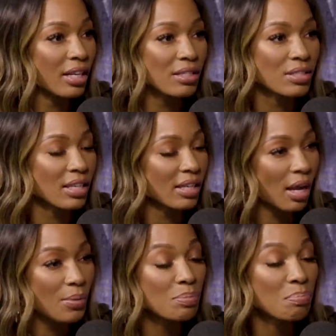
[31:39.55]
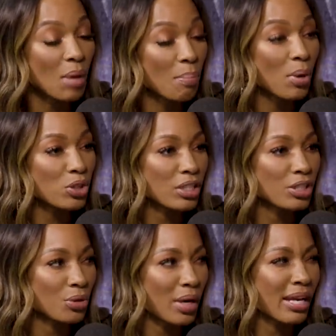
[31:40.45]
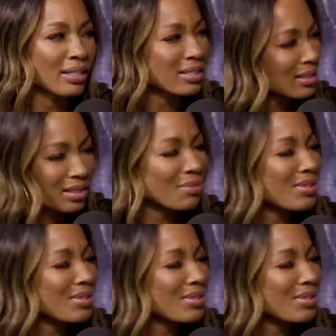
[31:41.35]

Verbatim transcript: I was like, I was emotionally Mentally drained because yeah.